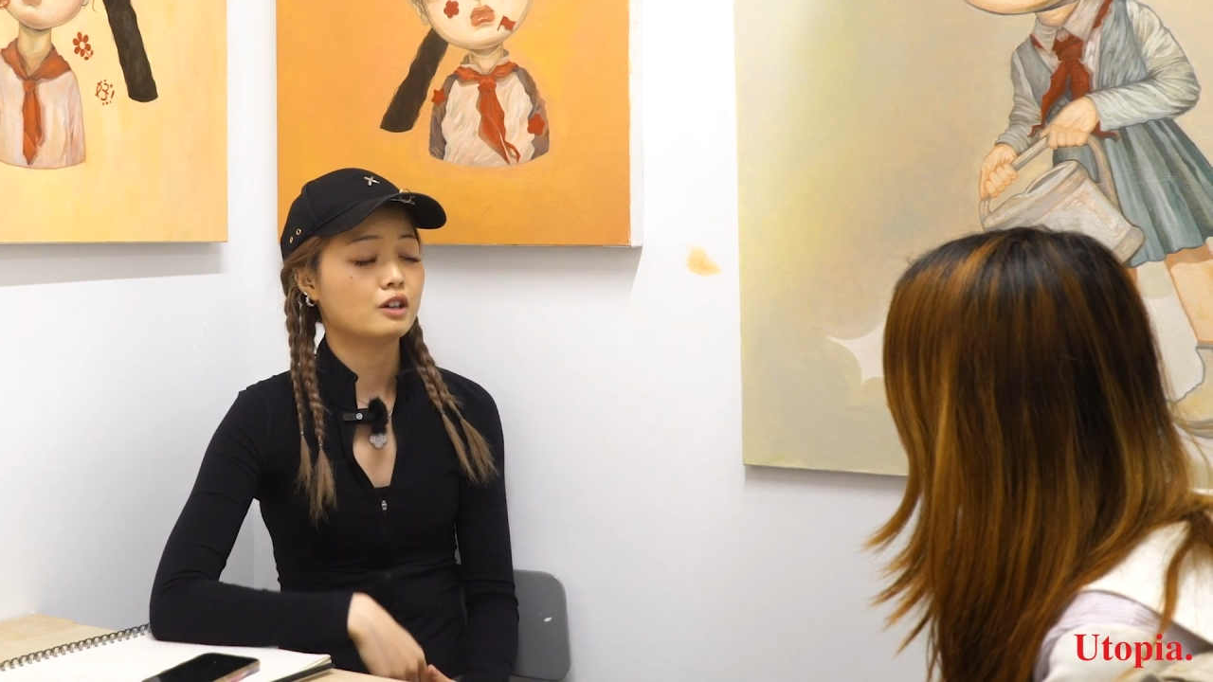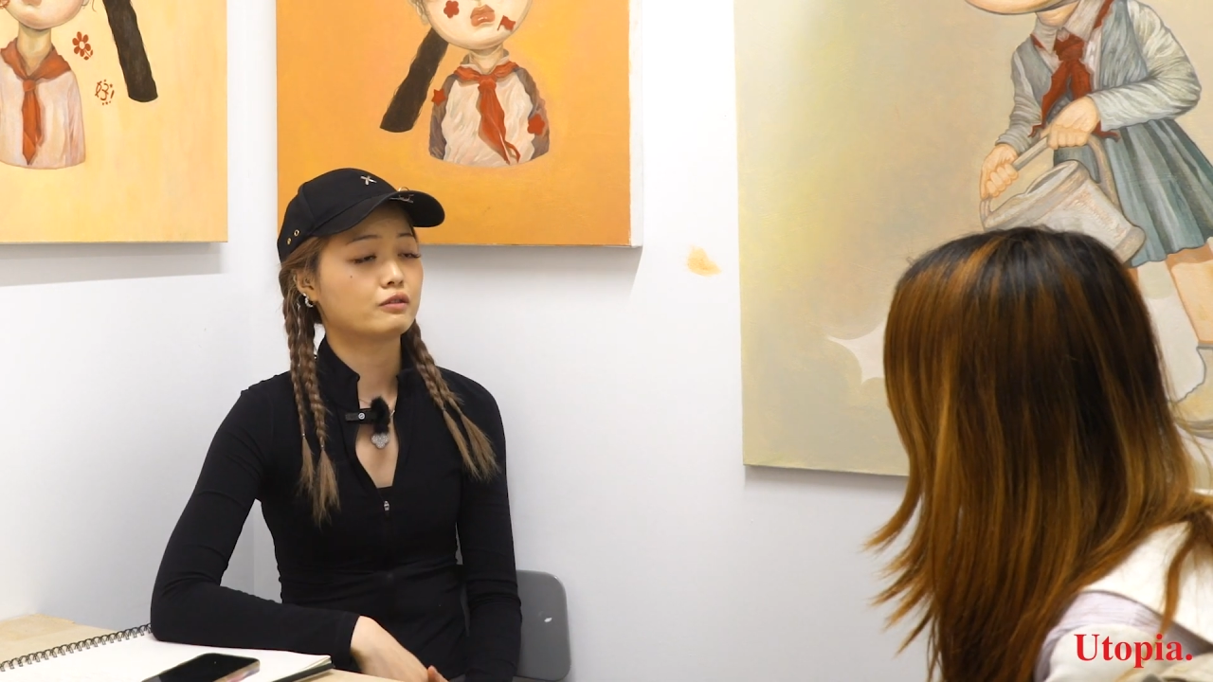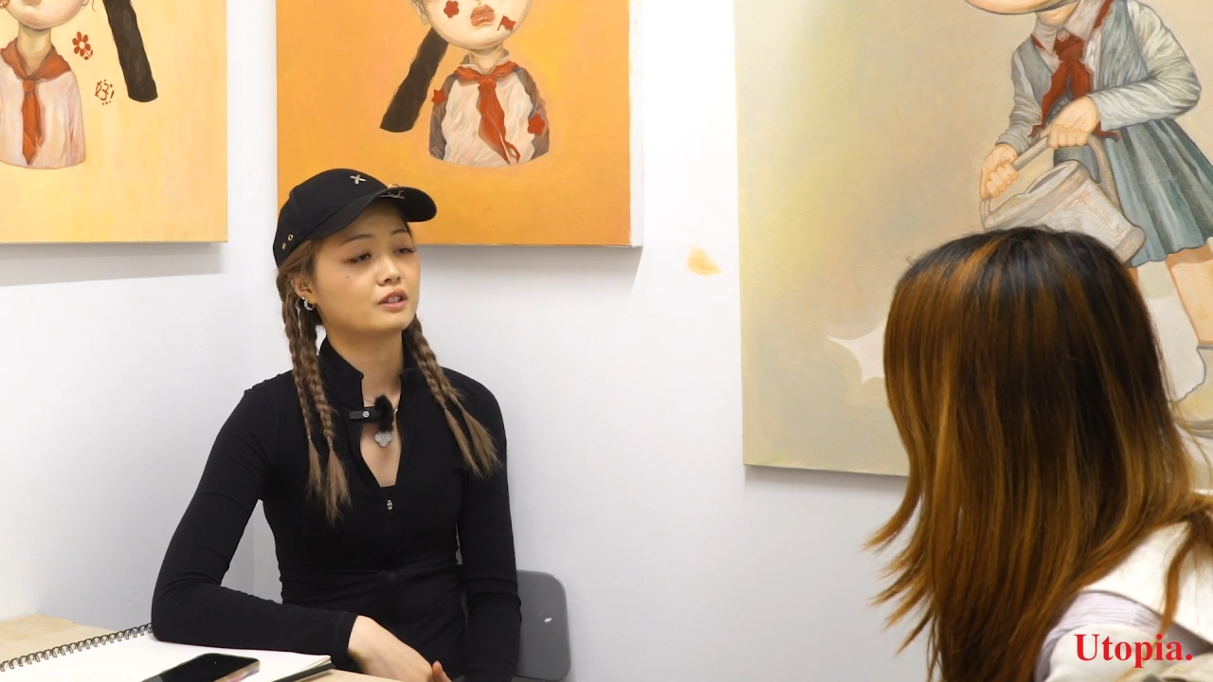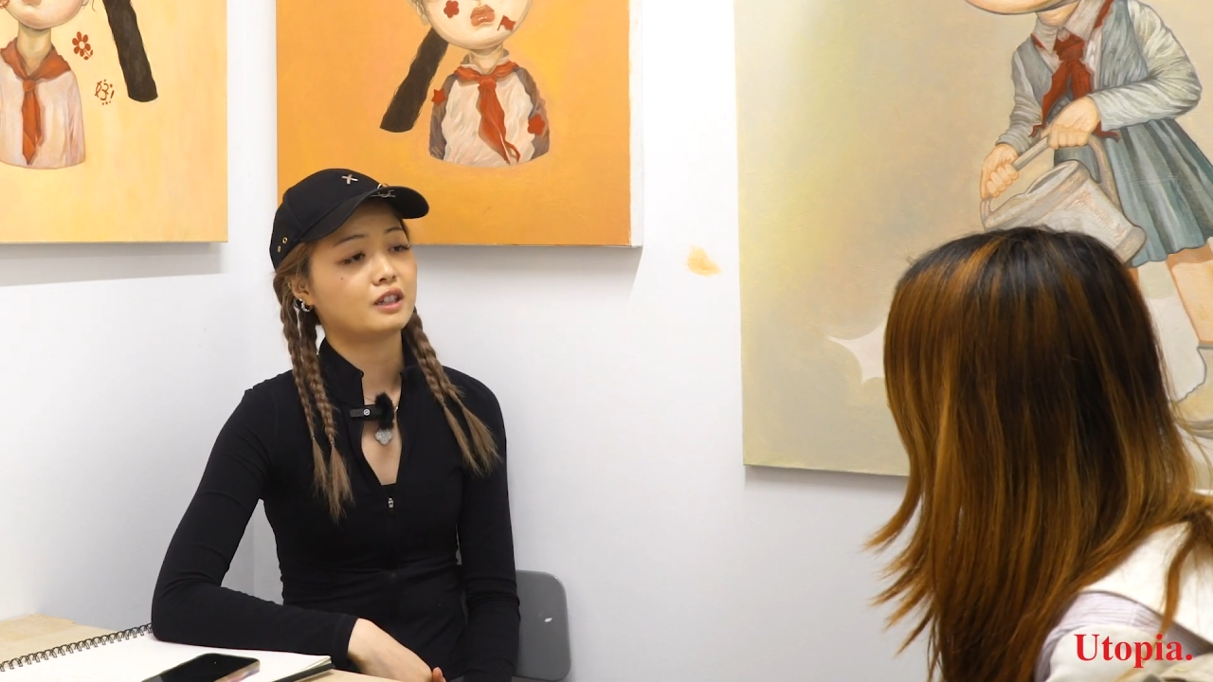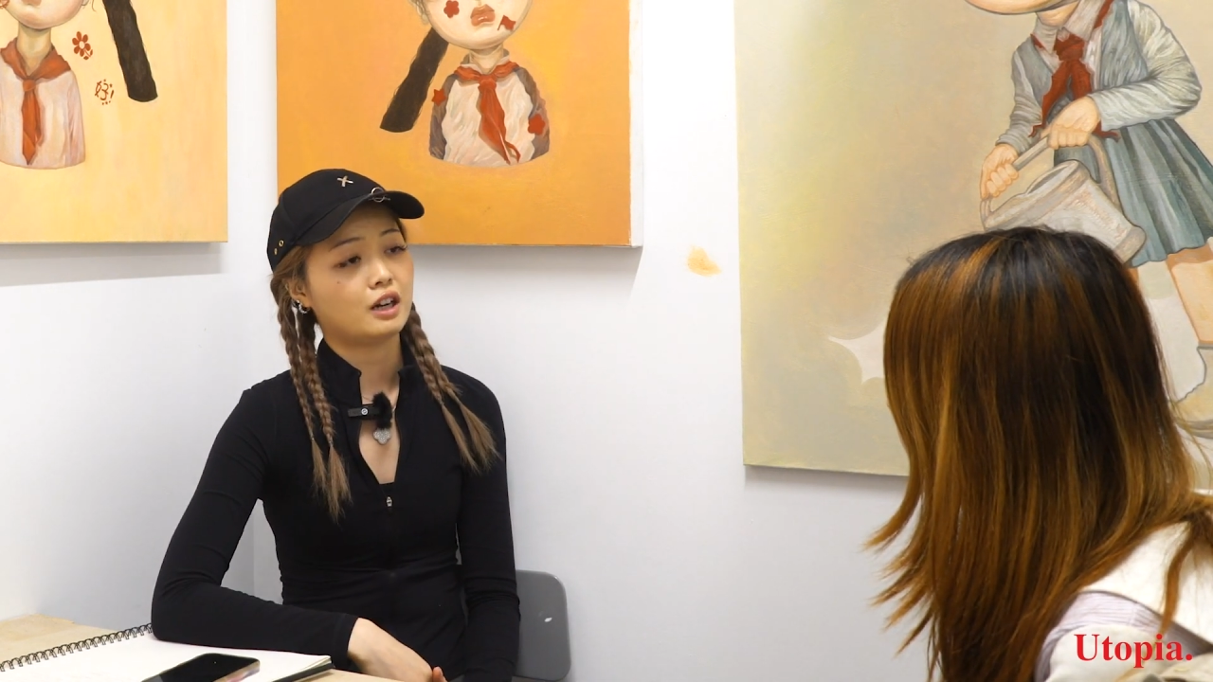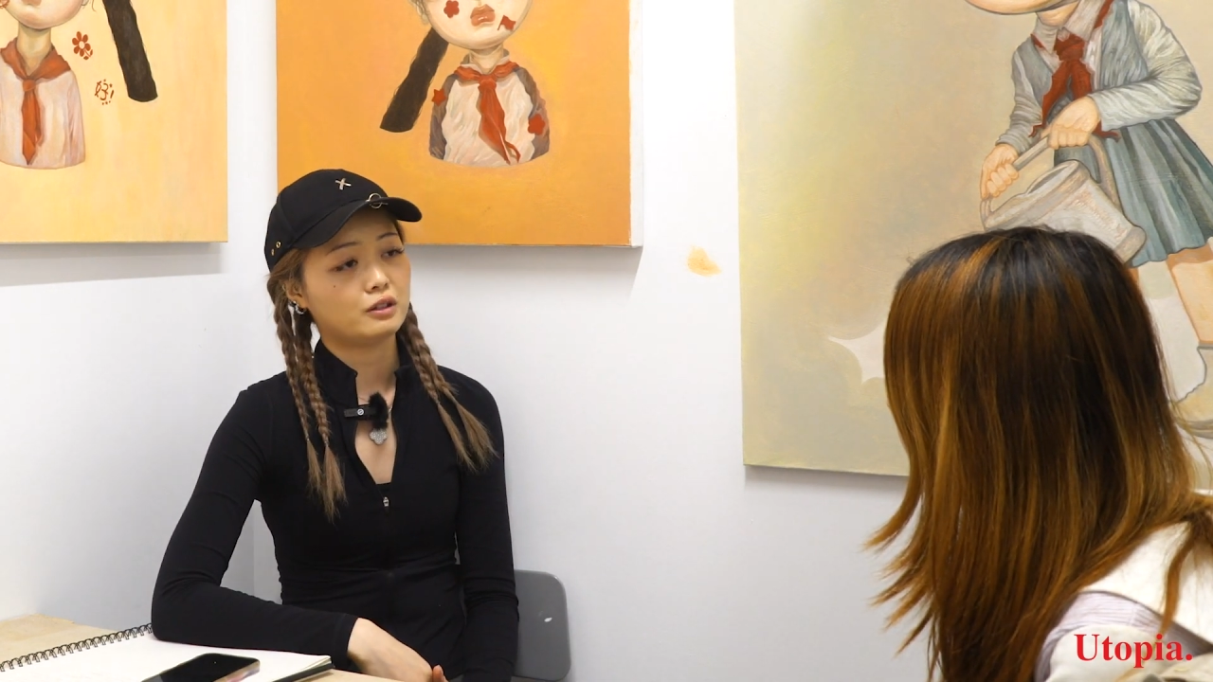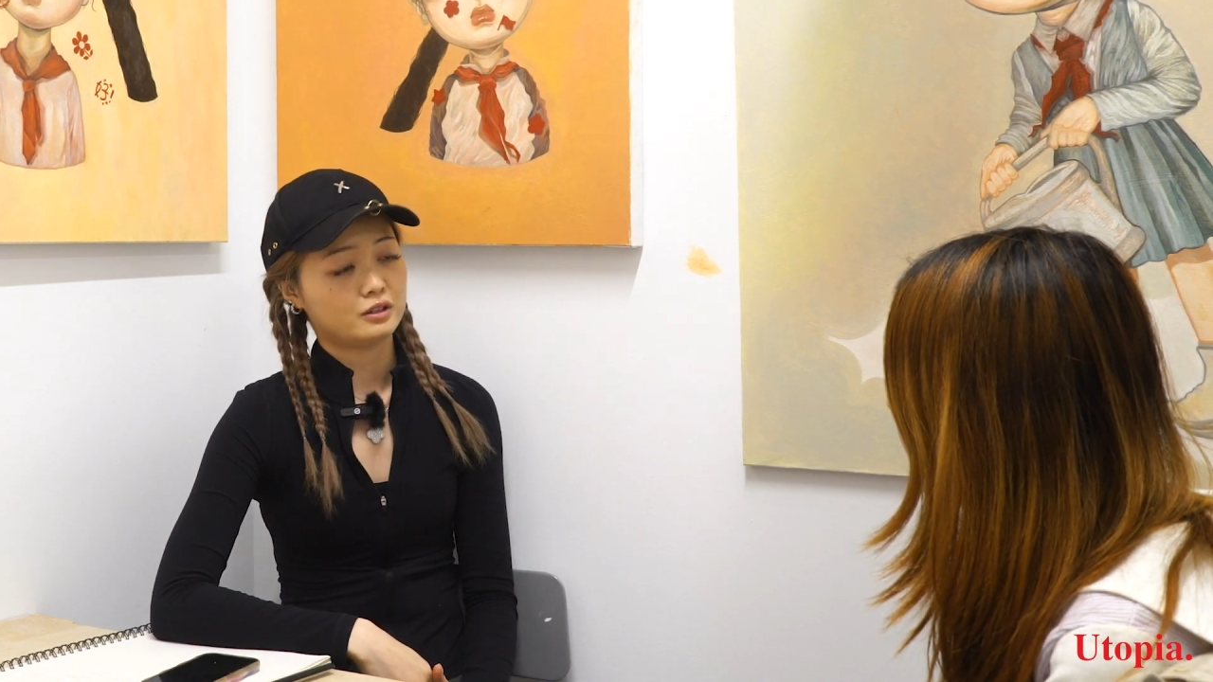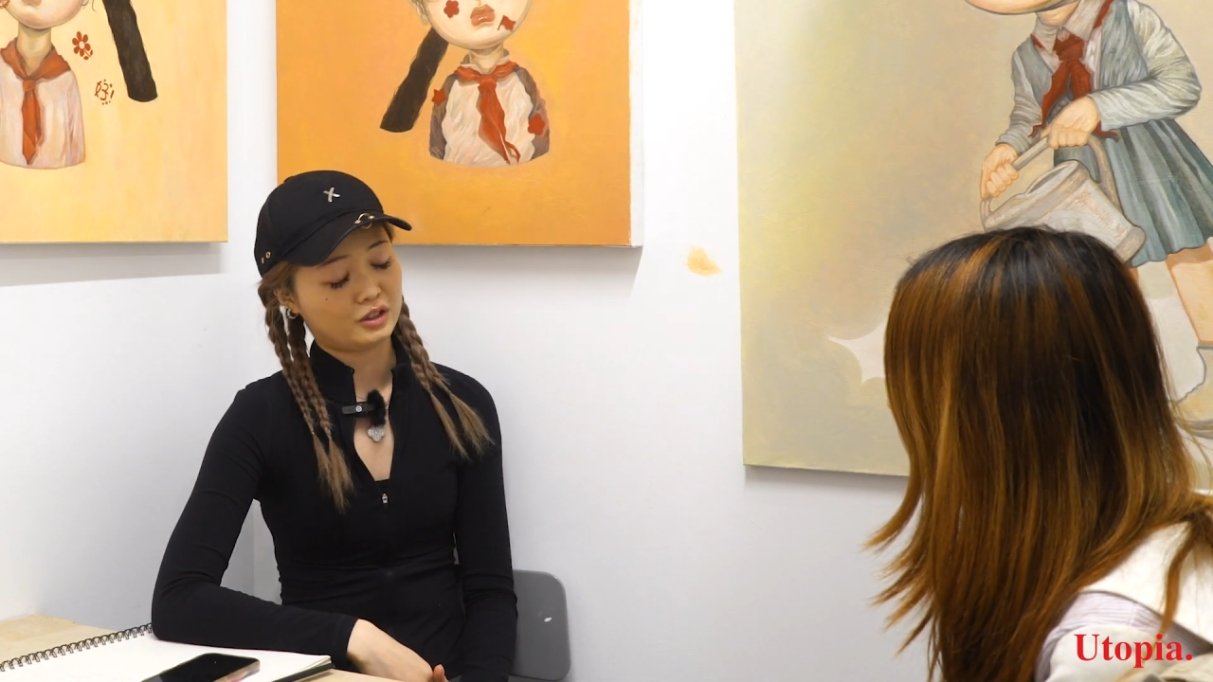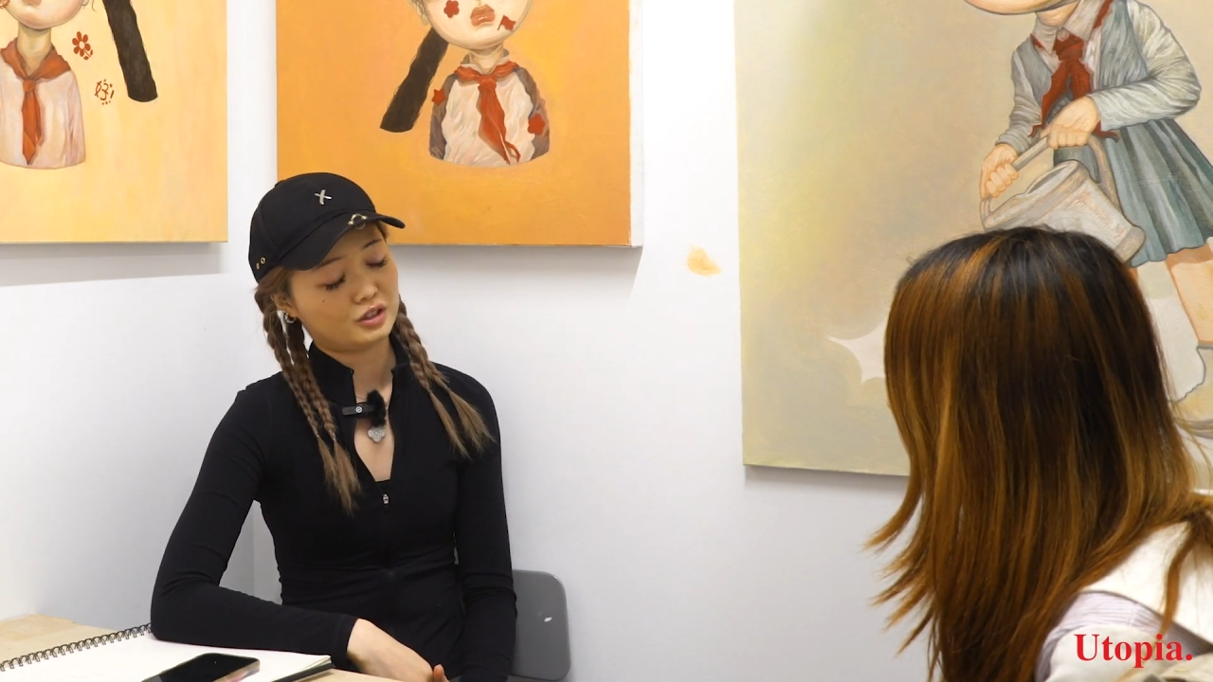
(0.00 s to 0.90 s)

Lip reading: for now are